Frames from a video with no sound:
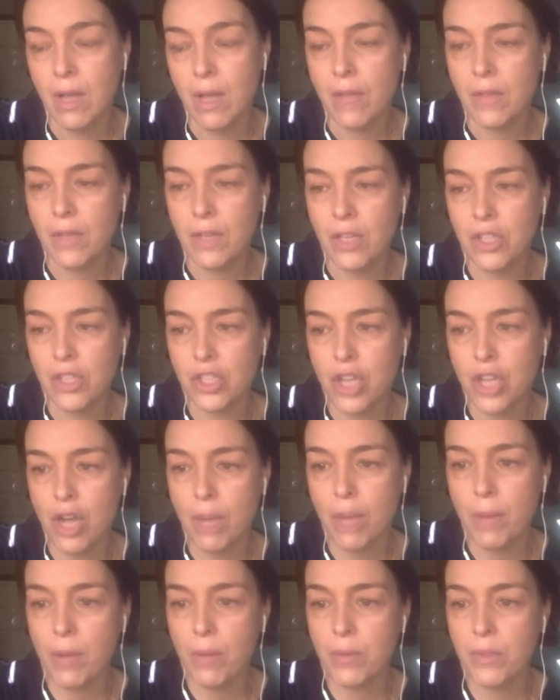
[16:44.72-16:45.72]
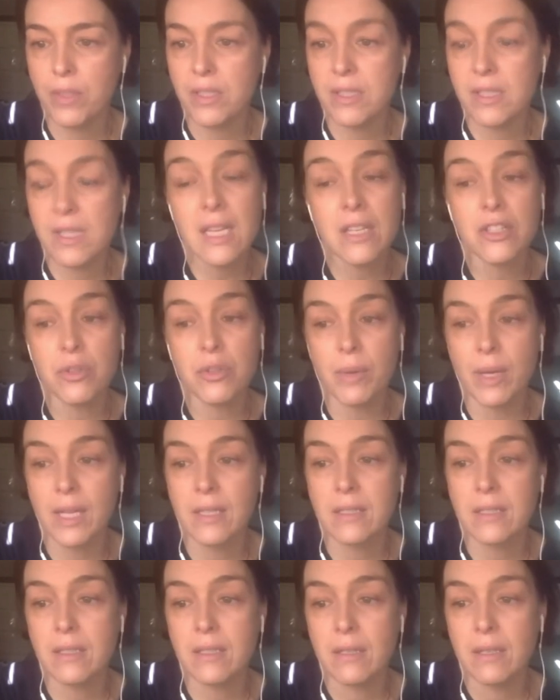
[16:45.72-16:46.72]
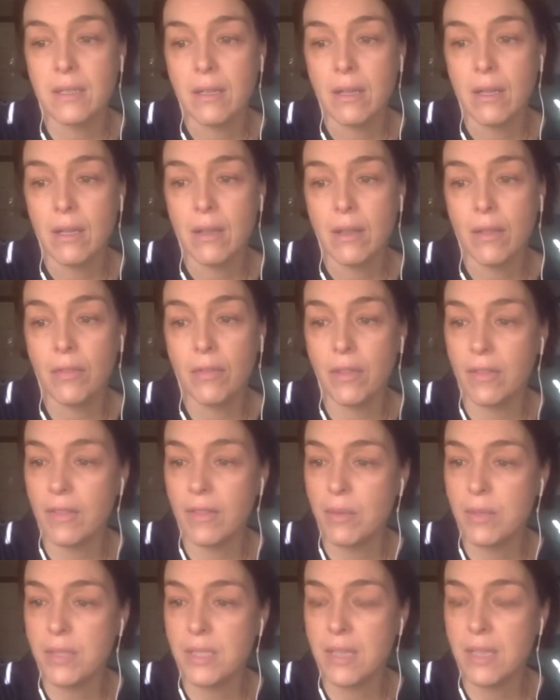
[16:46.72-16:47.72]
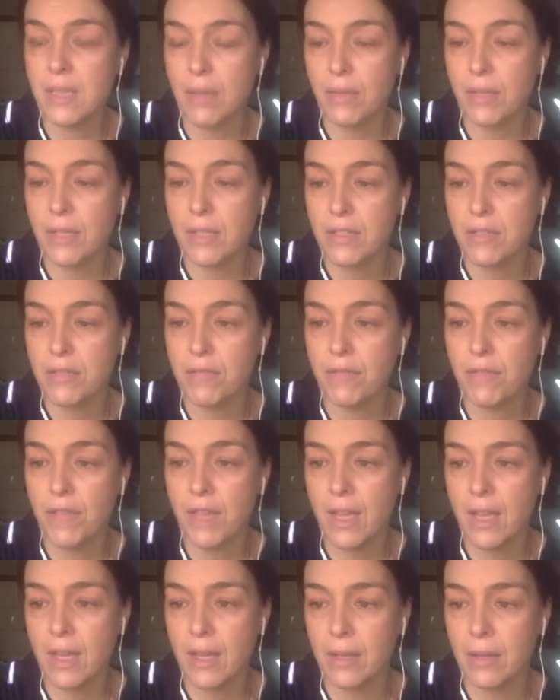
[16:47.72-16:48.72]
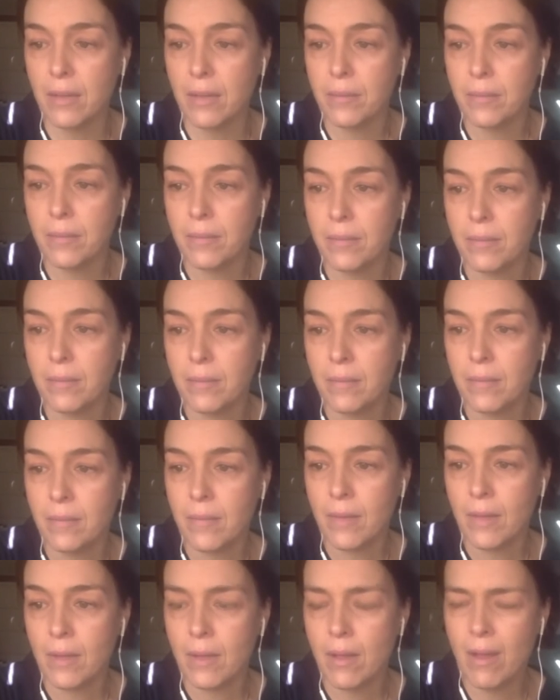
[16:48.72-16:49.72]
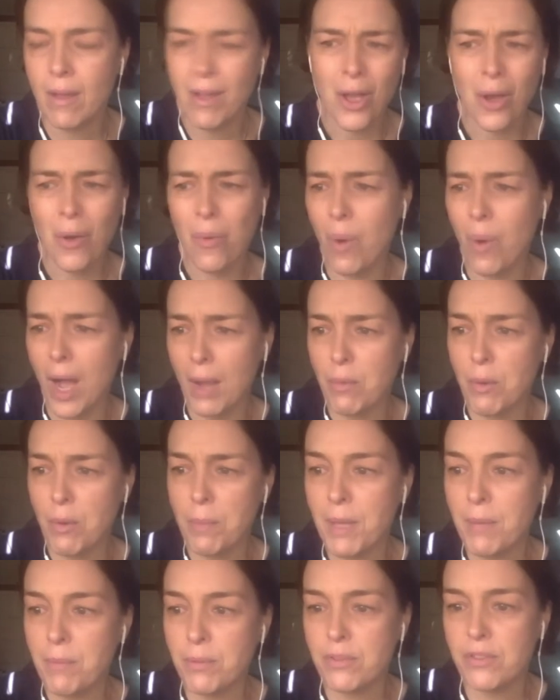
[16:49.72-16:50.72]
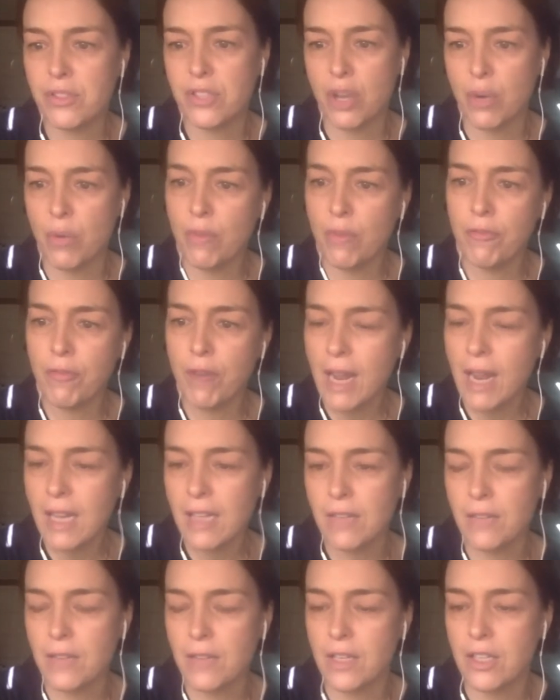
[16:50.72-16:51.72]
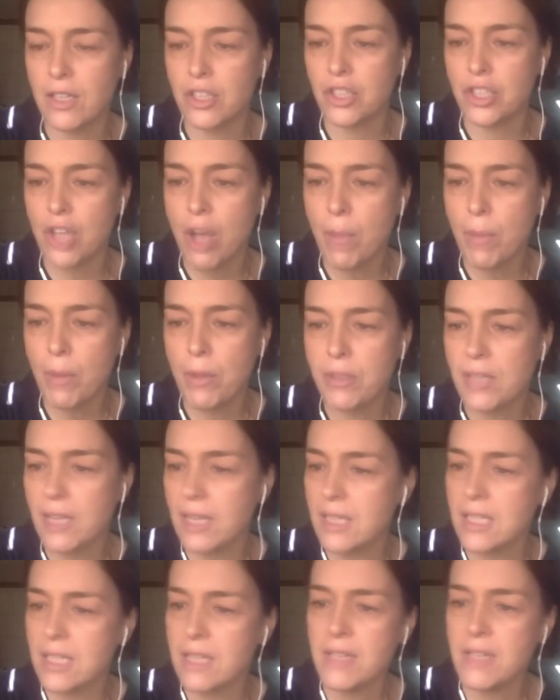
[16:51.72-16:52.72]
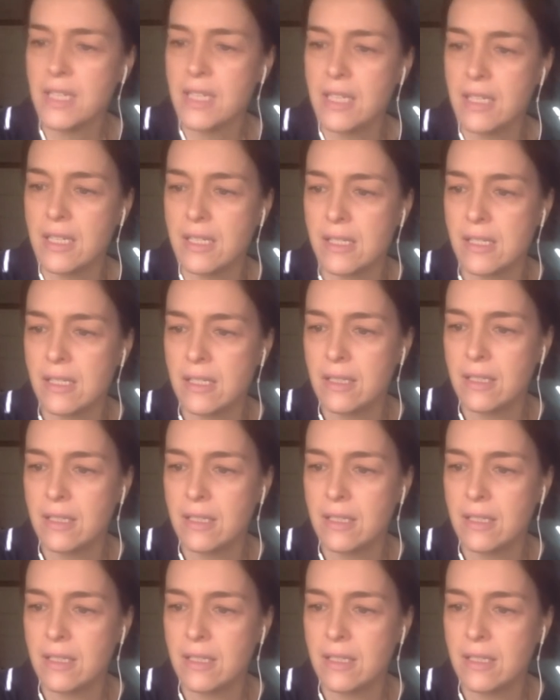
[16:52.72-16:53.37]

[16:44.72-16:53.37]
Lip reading: The Gestapo would see to it, and that there was nothing to fear. Why were people so afraid of the Gestapo's activities?